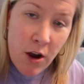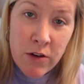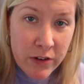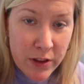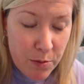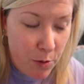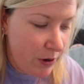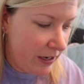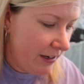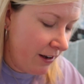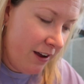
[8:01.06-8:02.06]
over the
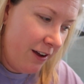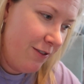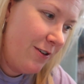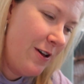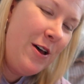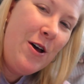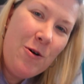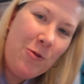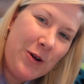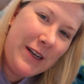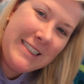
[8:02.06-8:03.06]
point of
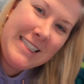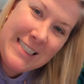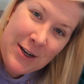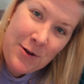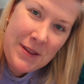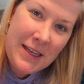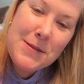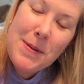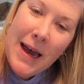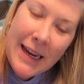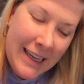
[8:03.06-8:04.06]
wanting to deal with us
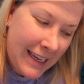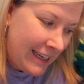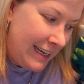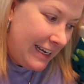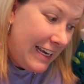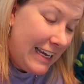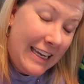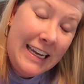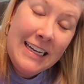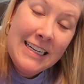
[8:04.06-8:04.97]
packing, he